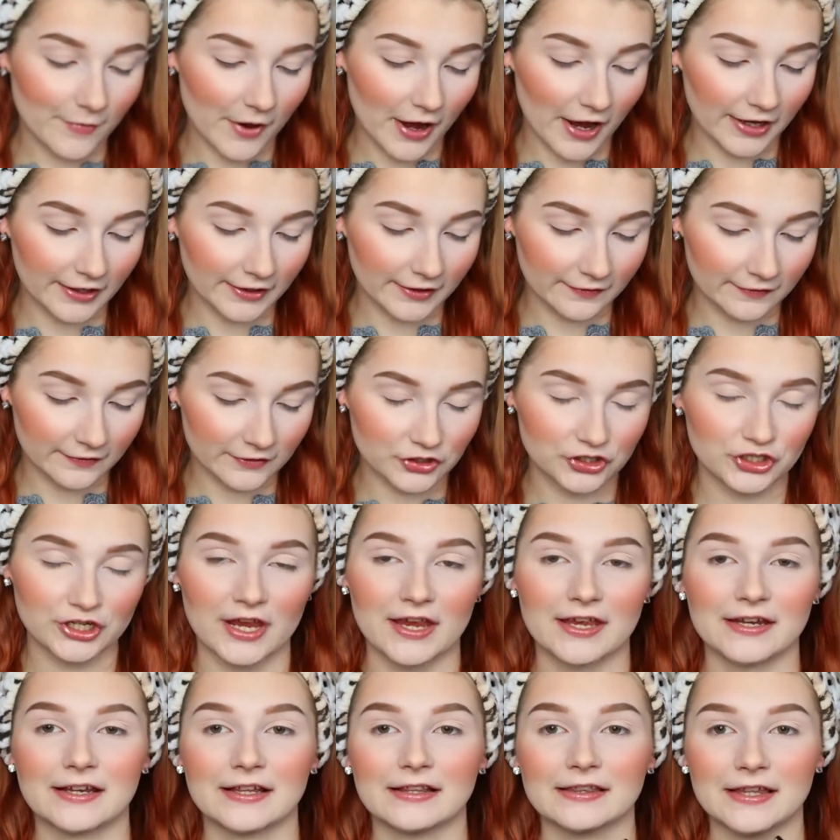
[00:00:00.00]
mine in the
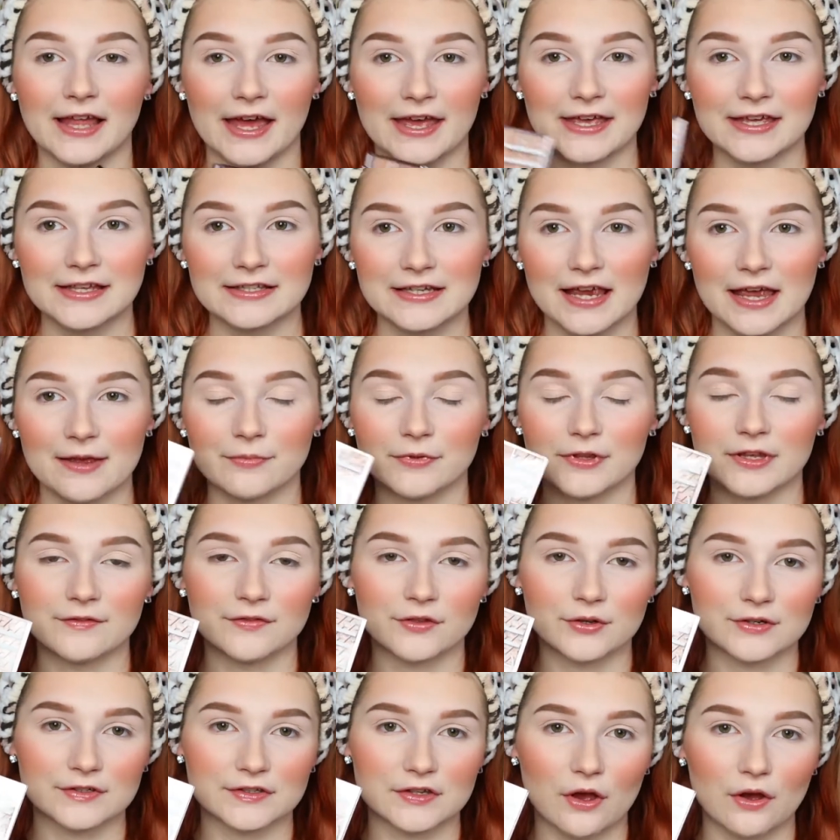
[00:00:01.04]
shade Light. I believe
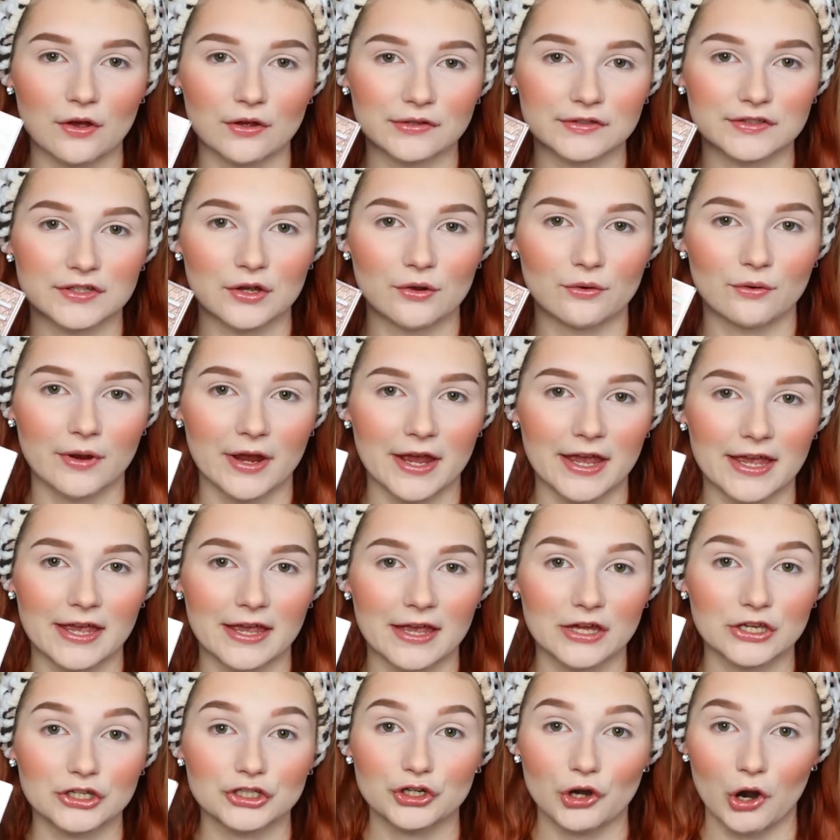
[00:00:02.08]
there's also
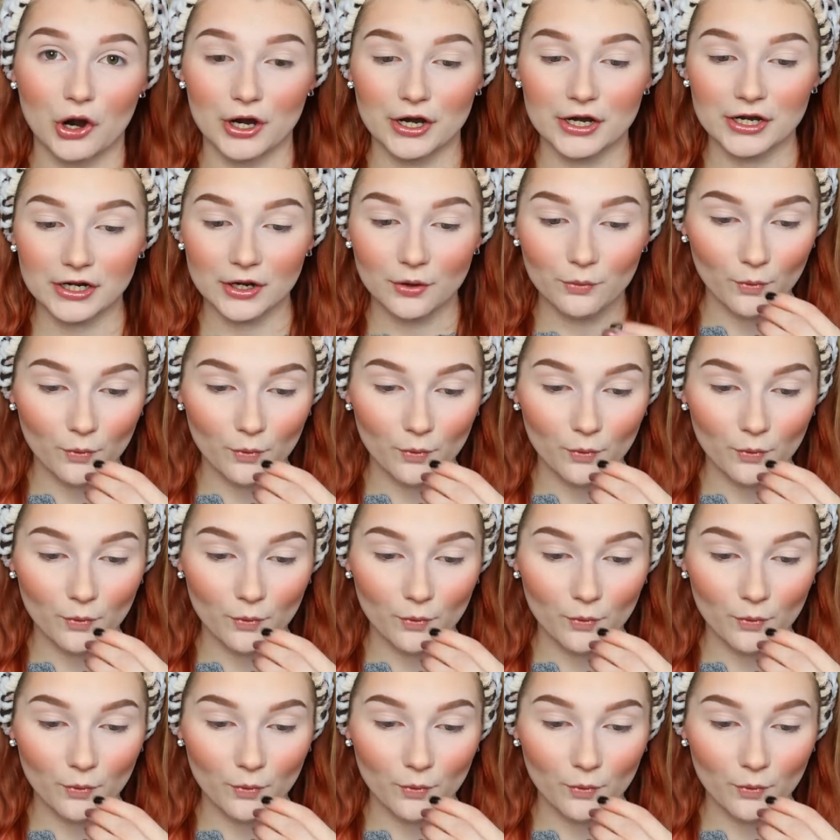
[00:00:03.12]
a dark